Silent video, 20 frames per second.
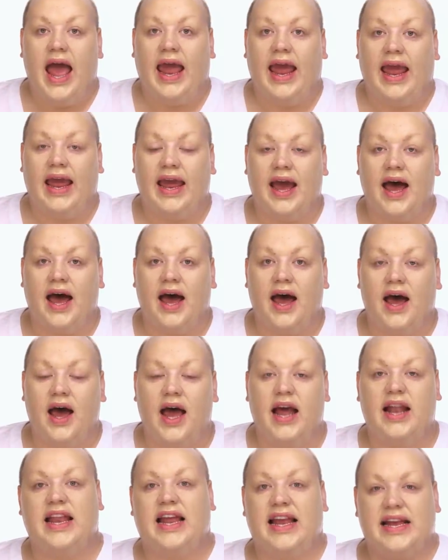a, uh,
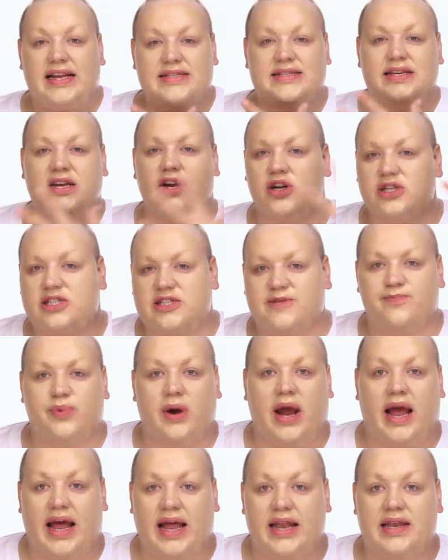an easier
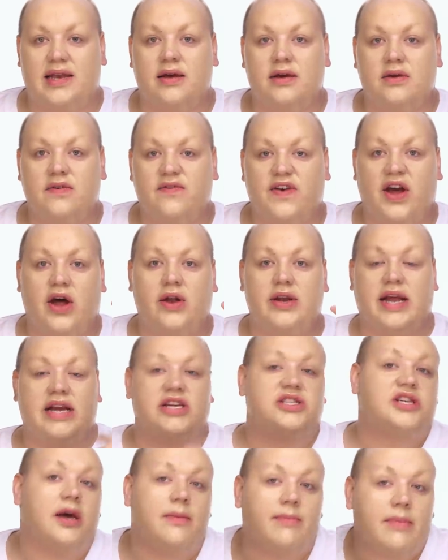spread
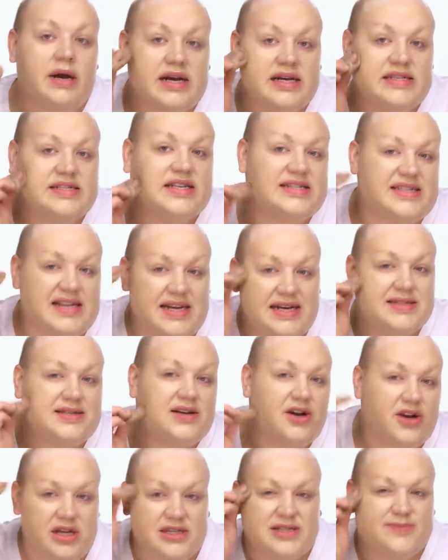foundation because it's
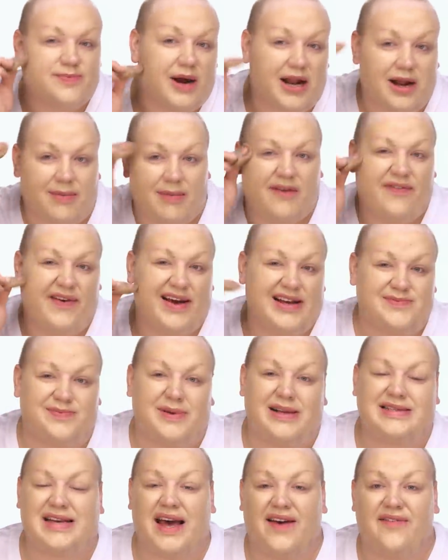easier to spread on my face.
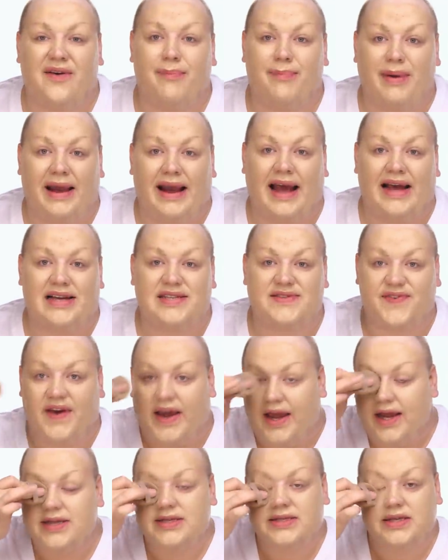Plus I have a big ass
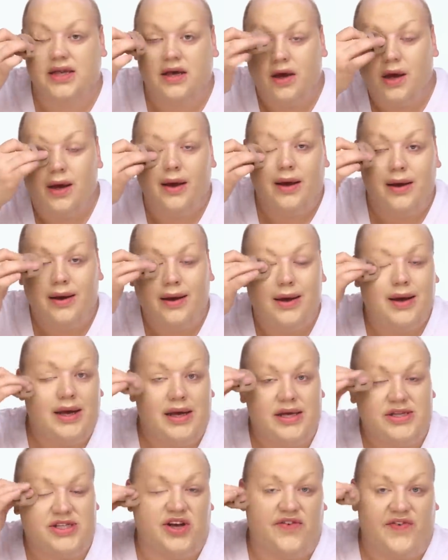face.
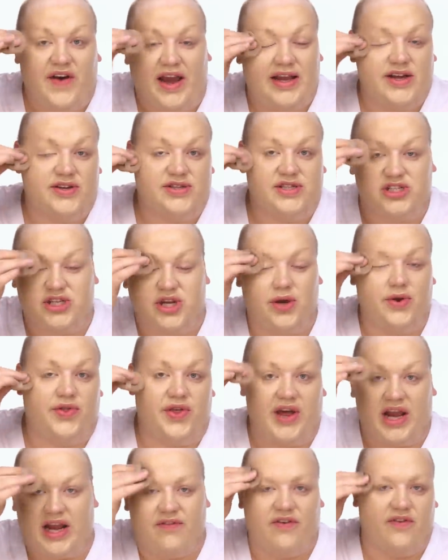So if I use too
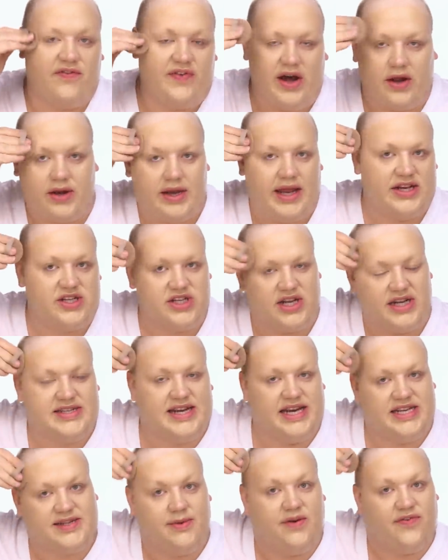thick of a foundation, it
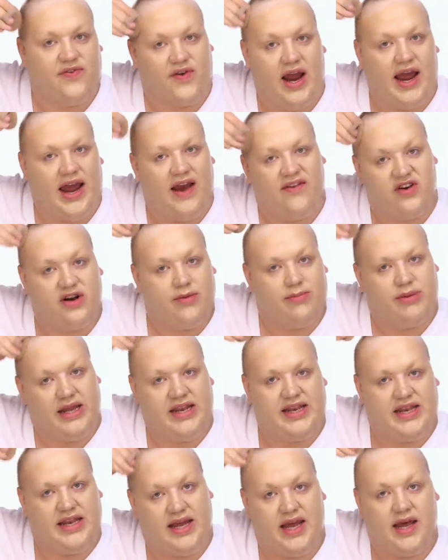takes me forever to
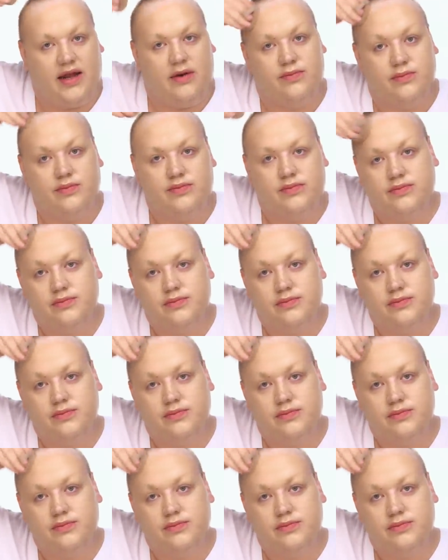blend it in.